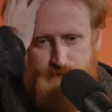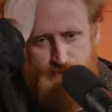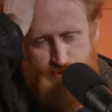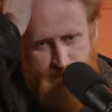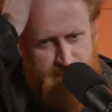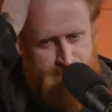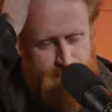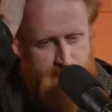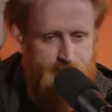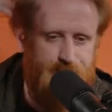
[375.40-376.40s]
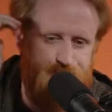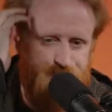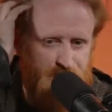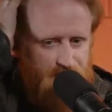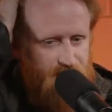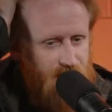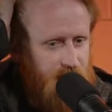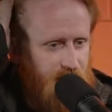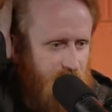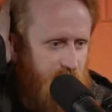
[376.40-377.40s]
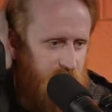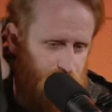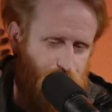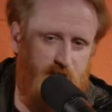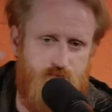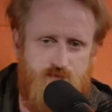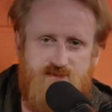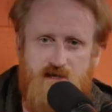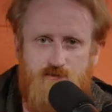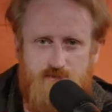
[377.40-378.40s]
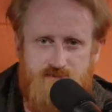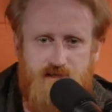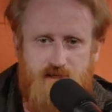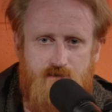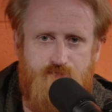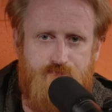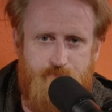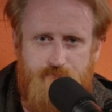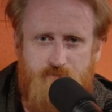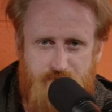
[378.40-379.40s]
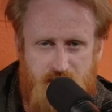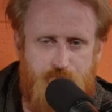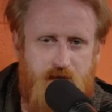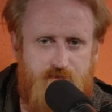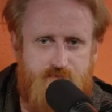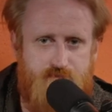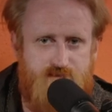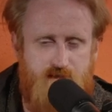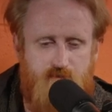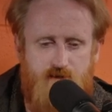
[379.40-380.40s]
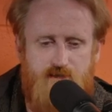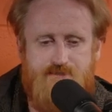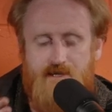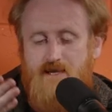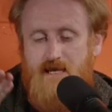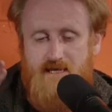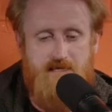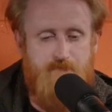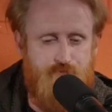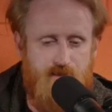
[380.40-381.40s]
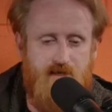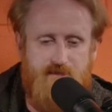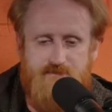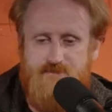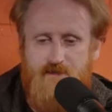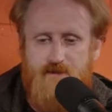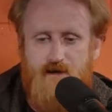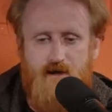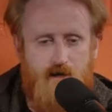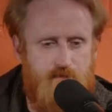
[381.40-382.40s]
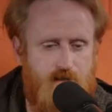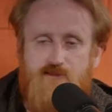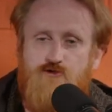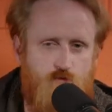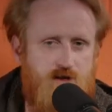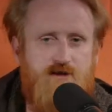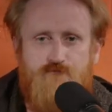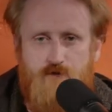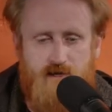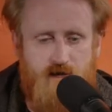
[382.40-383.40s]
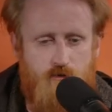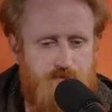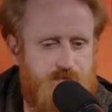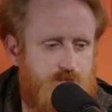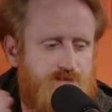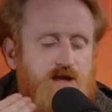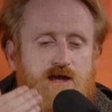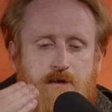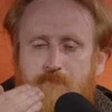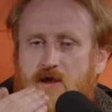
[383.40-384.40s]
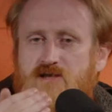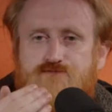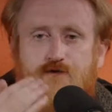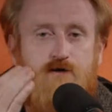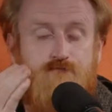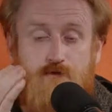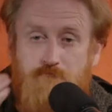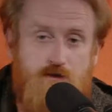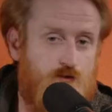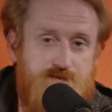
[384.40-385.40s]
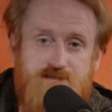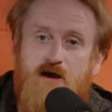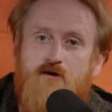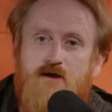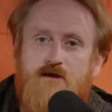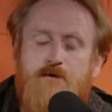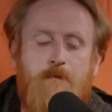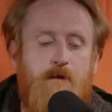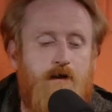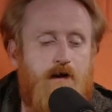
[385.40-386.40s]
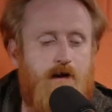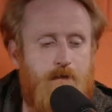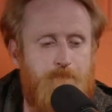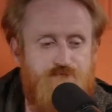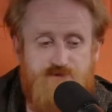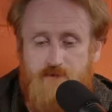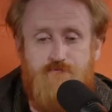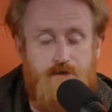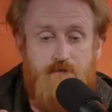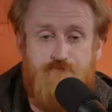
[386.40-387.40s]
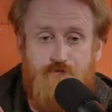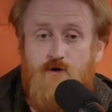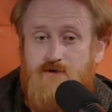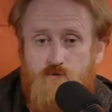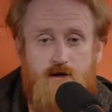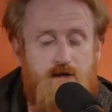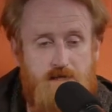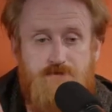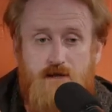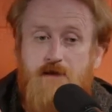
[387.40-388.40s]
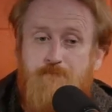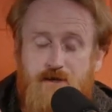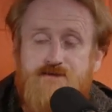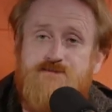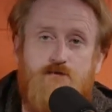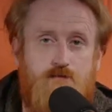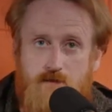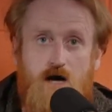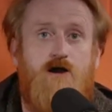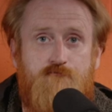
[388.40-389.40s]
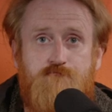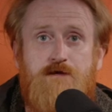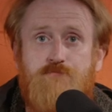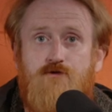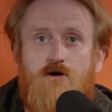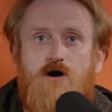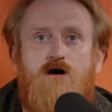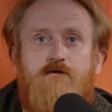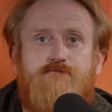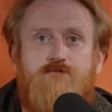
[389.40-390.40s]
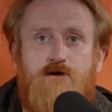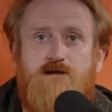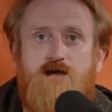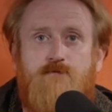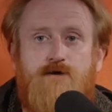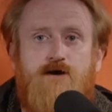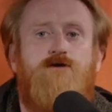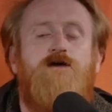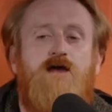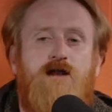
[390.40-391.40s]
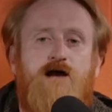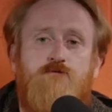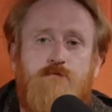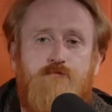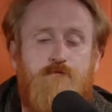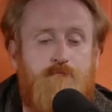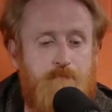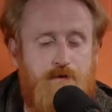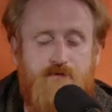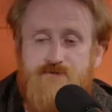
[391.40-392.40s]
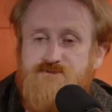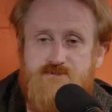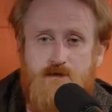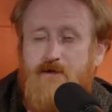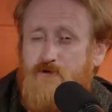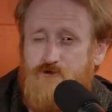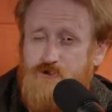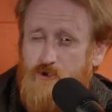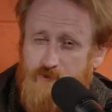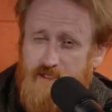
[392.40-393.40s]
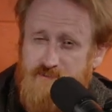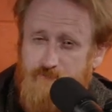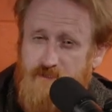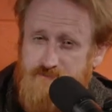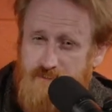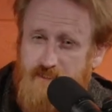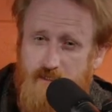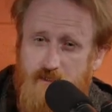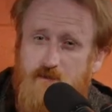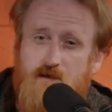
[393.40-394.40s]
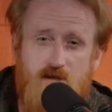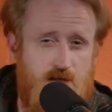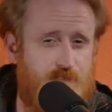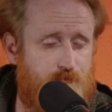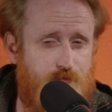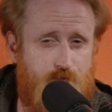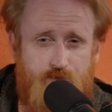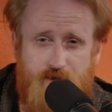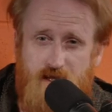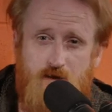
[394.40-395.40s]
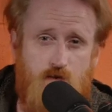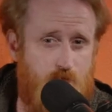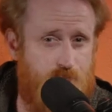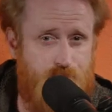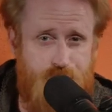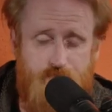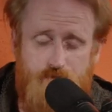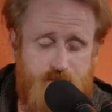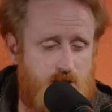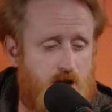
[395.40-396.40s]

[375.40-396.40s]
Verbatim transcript: Strangelove and it has Peter Sellers in it from the Pink Panther series, and he plays uh, like three different characters. It makes fun of the military uh, to the point where it it pissed a lot of people off when it came out. And I remember my parents somehow showed that to me as a kid, even though they are they.